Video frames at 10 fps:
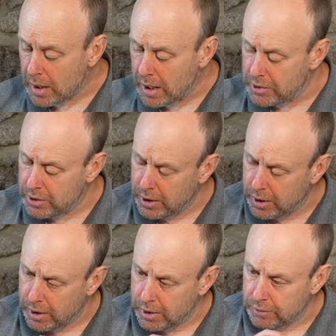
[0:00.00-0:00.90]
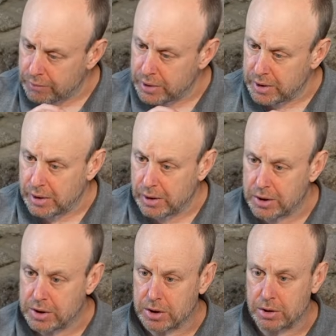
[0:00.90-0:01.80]
and the vanilla
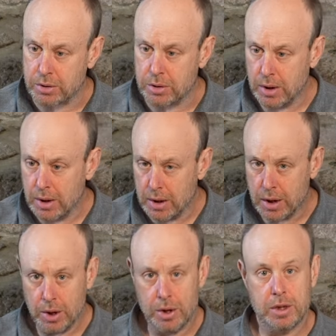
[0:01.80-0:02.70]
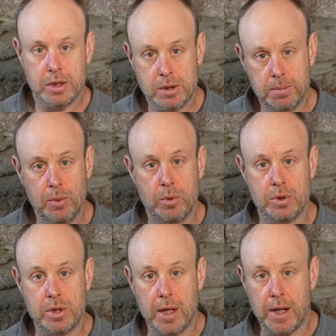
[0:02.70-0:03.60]
just
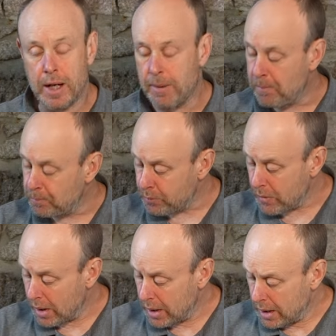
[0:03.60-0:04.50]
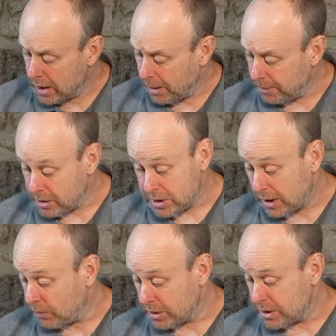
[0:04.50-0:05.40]
smooths that out. I'm going to
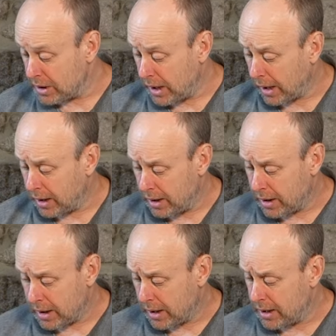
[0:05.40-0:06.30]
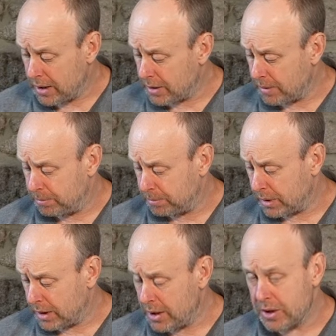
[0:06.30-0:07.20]
say once again,
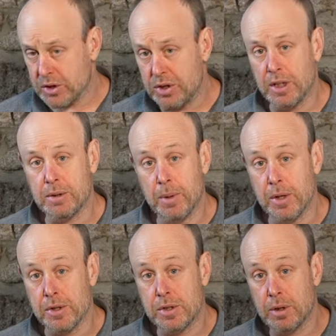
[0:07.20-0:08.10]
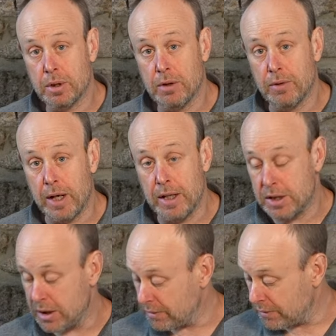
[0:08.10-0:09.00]
another 6 months of
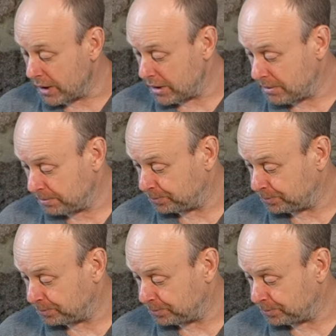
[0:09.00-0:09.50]
aging of this,